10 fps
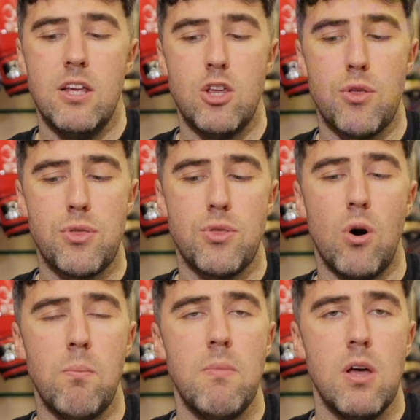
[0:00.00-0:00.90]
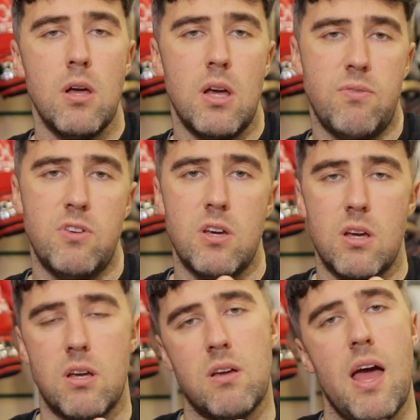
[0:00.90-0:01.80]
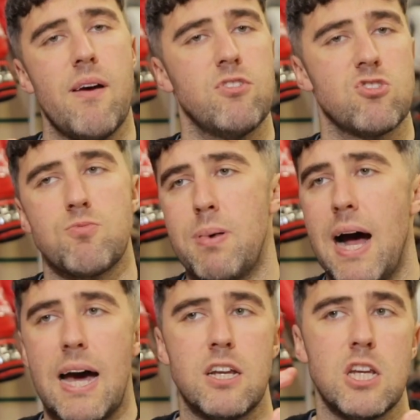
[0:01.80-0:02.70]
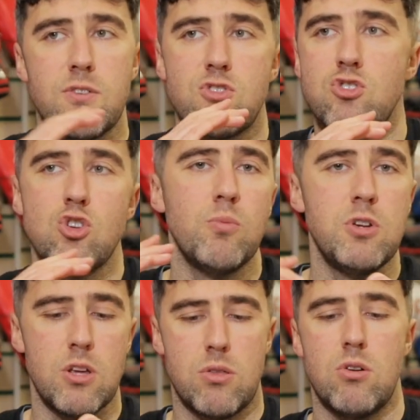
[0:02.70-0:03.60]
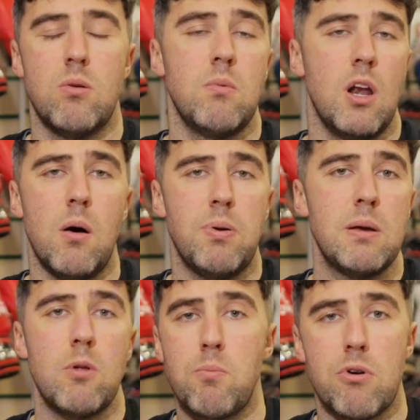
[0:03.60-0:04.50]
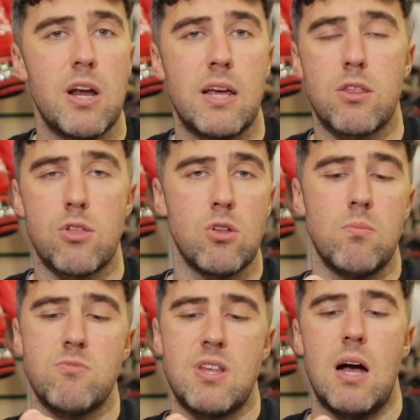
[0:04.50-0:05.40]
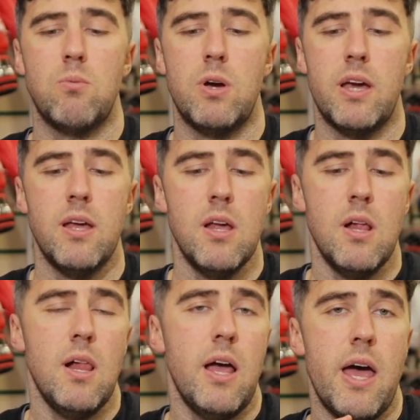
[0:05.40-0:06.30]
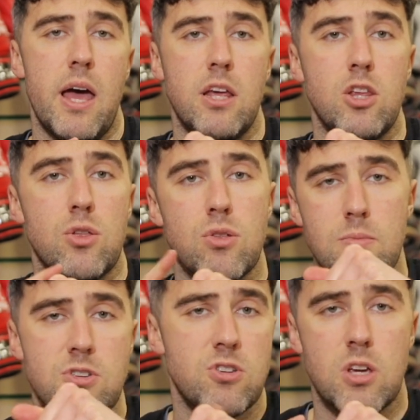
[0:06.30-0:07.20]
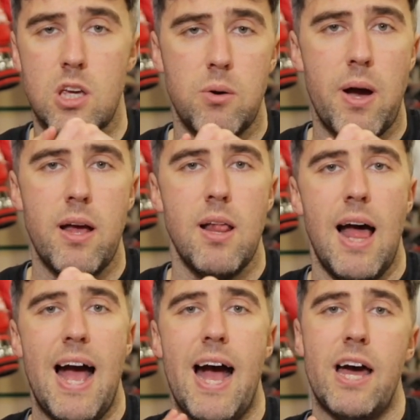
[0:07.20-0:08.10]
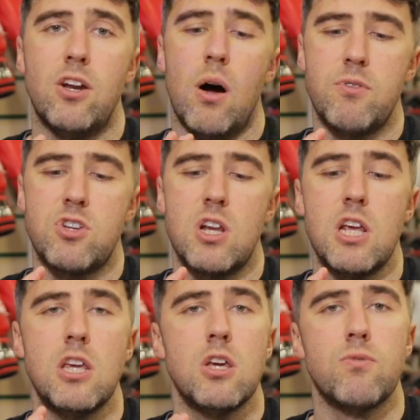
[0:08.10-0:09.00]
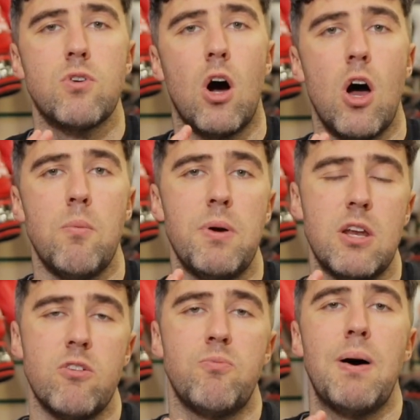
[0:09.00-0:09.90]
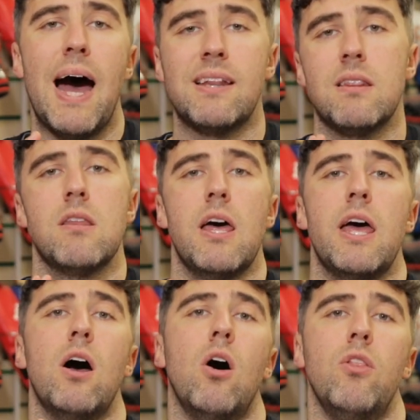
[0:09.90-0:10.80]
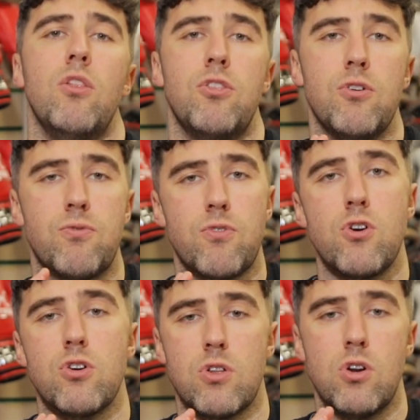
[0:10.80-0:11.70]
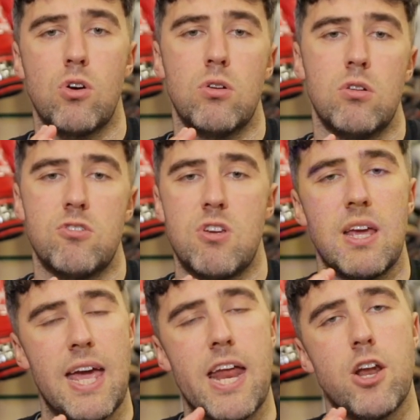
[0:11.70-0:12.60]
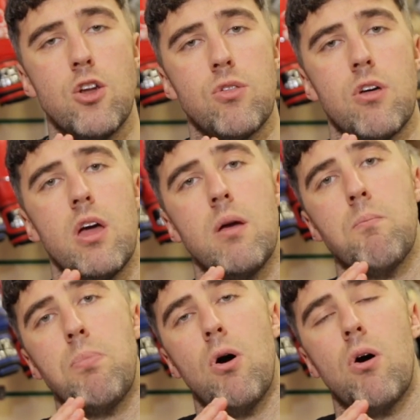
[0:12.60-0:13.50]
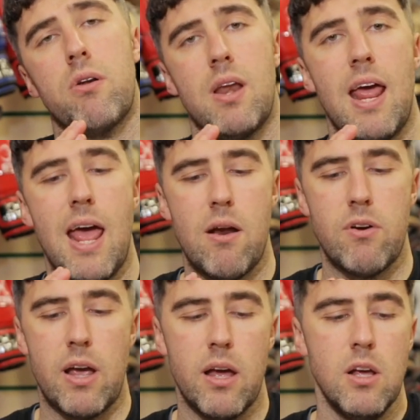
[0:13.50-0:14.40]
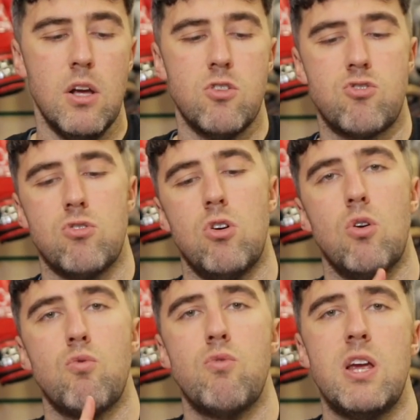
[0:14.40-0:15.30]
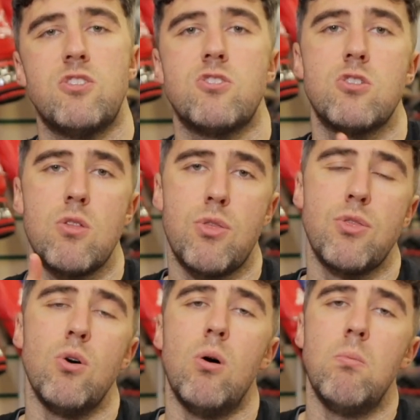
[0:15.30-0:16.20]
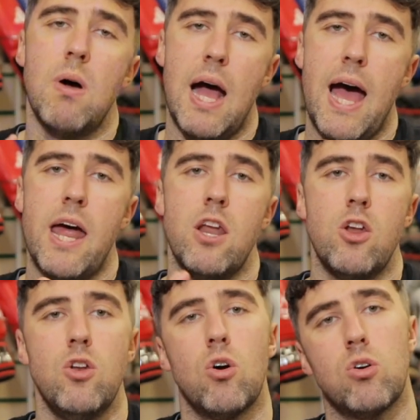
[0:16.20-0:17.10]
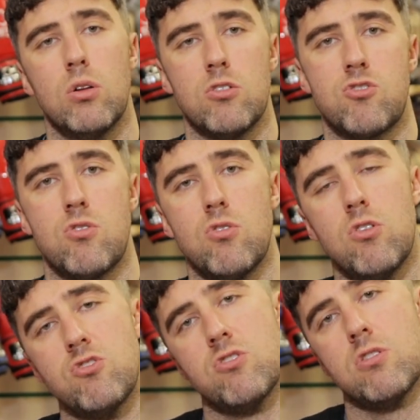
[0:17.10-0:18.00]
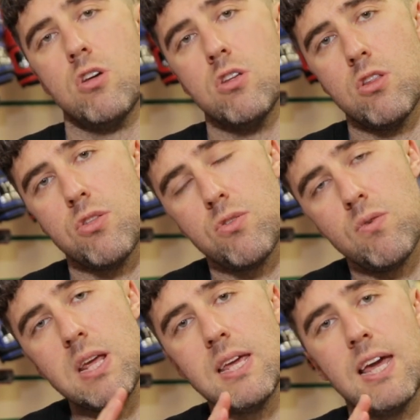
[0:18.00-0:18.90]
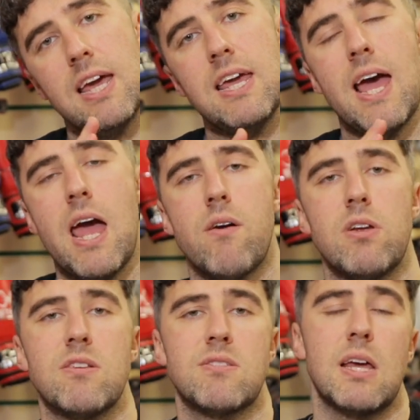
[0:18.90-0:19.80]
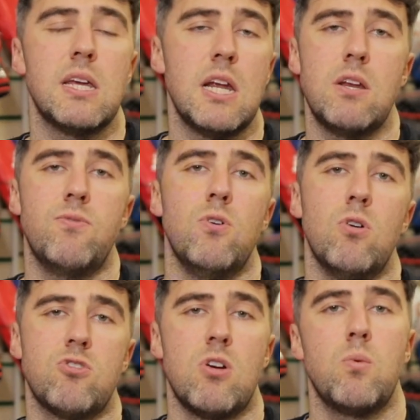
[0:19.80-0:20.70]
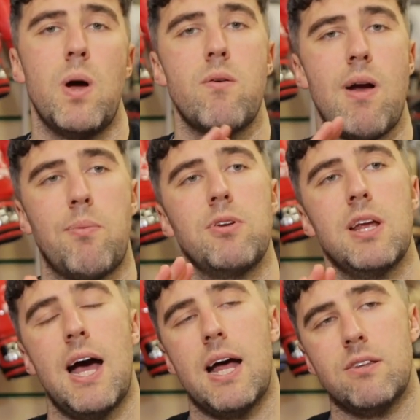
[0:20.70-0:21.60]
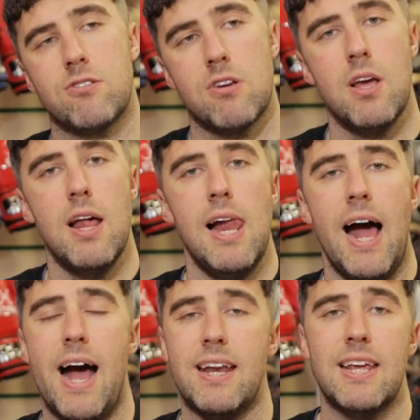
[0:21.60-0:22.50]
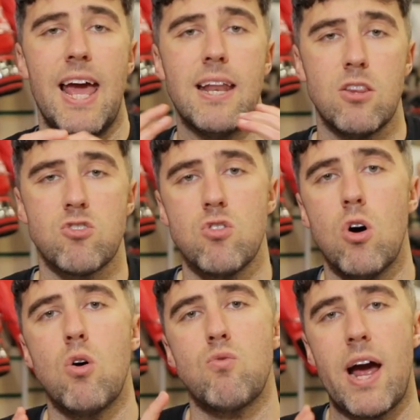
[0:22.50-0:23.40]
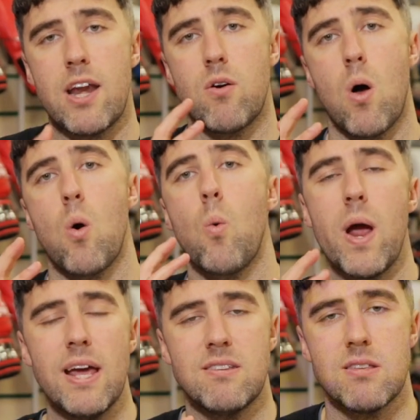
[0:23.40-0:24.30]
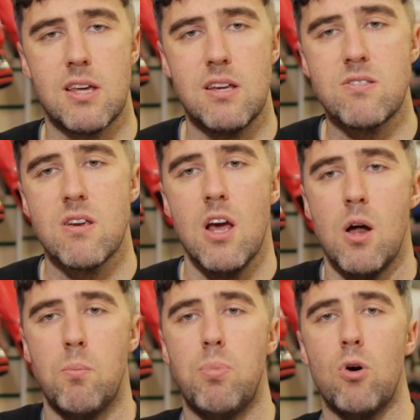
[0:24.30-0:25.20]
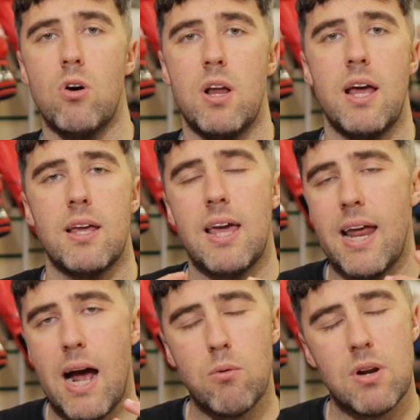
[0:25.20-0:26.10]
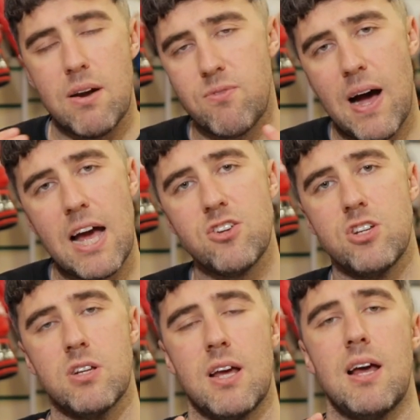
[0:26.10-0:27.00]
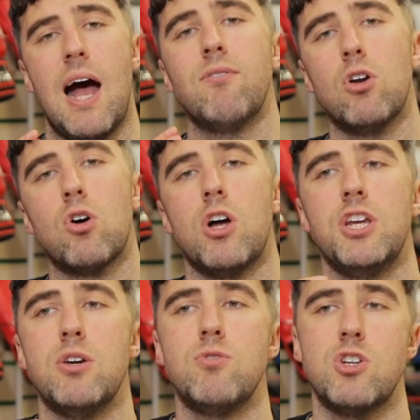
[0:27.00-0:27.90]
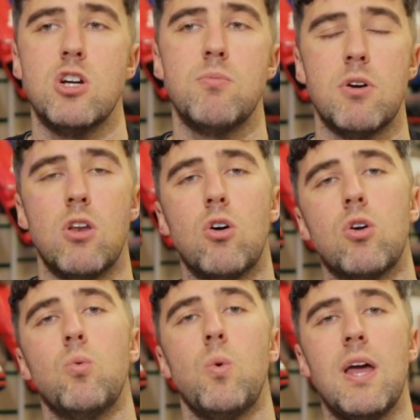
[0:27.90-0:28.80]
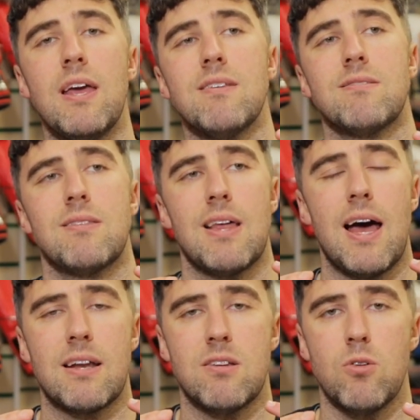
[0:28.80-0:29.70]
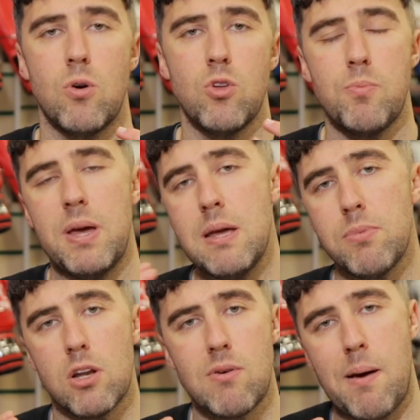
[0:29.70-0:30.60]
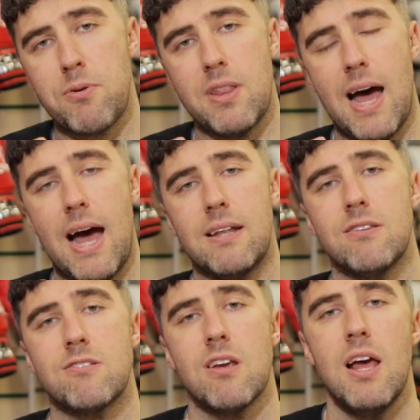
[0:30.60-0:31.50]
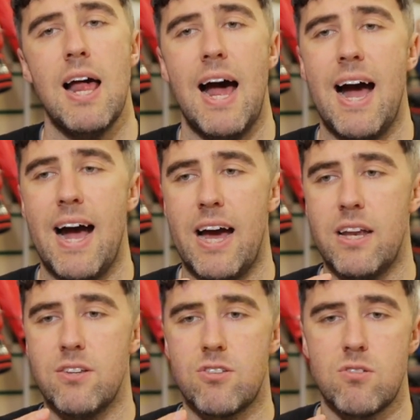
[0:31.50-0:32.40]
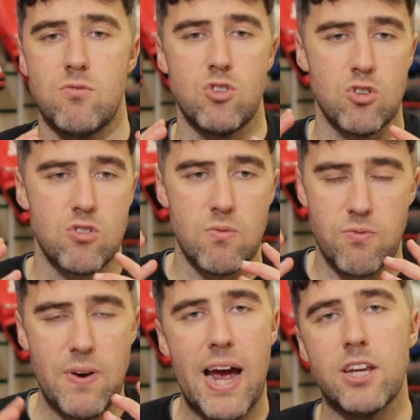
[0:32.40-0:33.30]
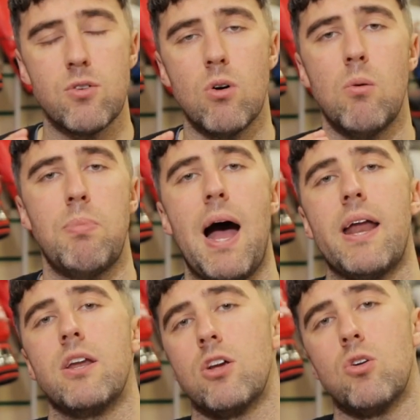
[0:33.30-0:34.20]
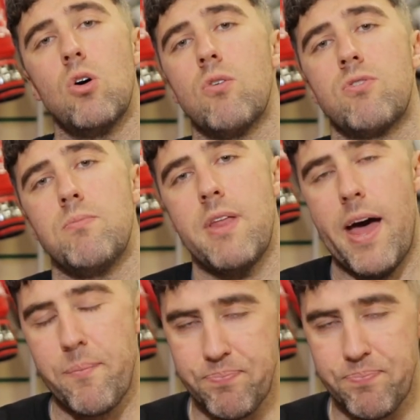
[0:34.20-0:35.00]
Your thumb, if you ever sparred and you've stubbed your thumb, a lot of people break the thumbs that way. Your thumb is secure, and obviously you've got a bit of padding there on the front of the knuckles, again another important area. So wrist, thumb and knuckles, those are the three key areas that you need to focus on when wrapping your hands. And again, there's no right or wrong way to this, but again, I would advise you to have a look on YouTube and look at ways that other people are wrapping the hands, and just find your own pattern and go from there.